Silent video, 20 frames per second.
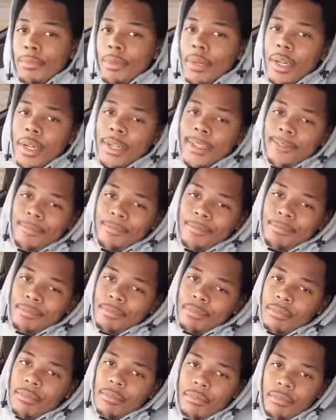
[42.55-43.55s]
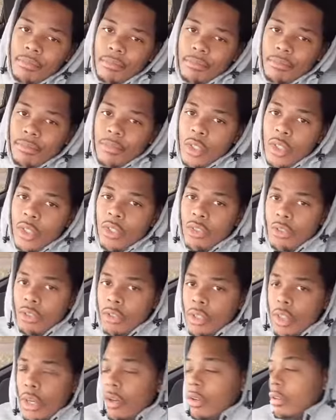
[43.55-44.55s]
but, you
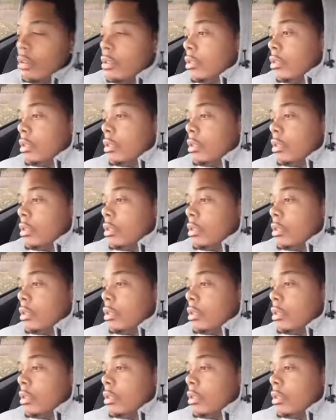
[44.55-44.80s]
know,